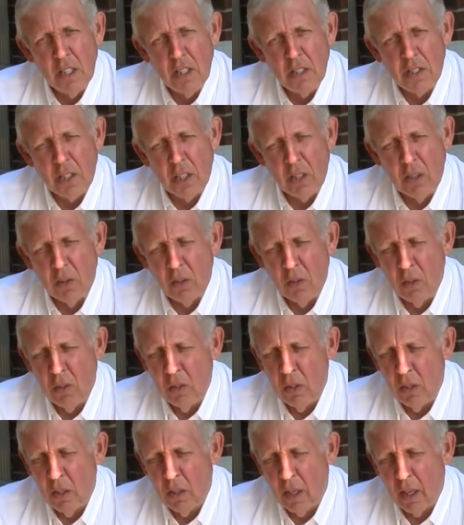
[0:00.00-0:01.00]
So
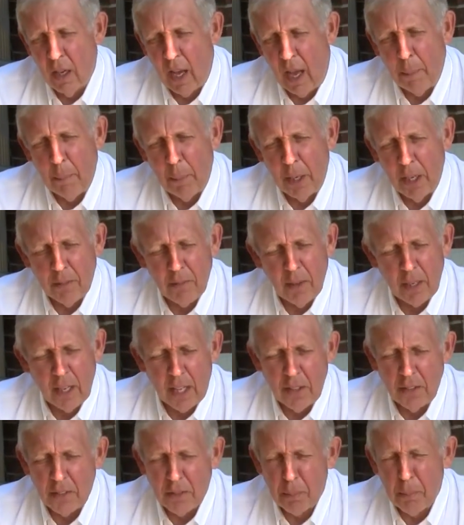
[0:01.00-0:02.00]
I may have
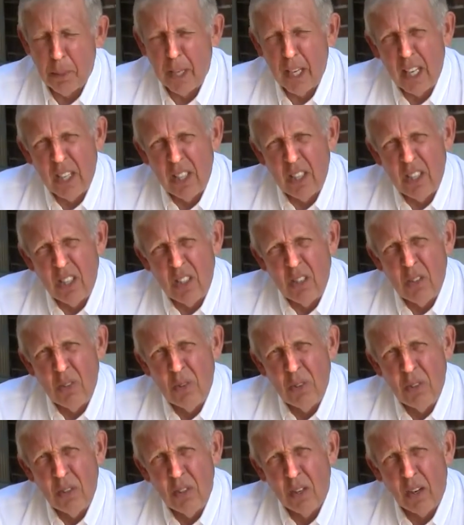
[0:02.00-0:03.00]
gotten some bad news,
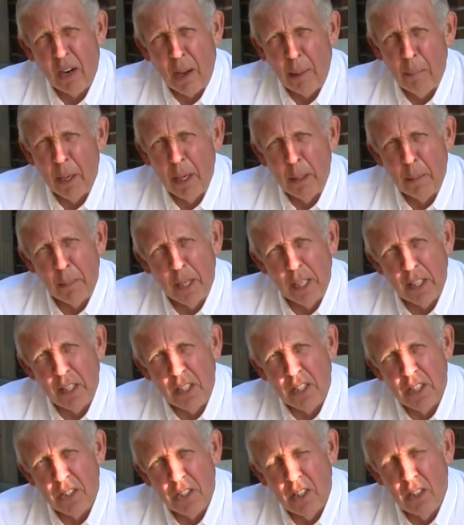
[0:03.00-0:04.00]
or I may have made
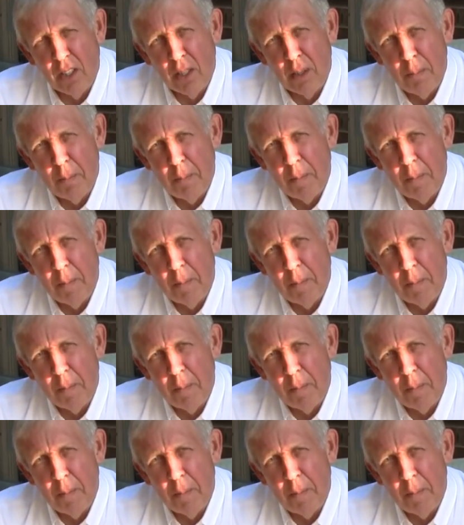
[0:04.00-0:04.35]
this up.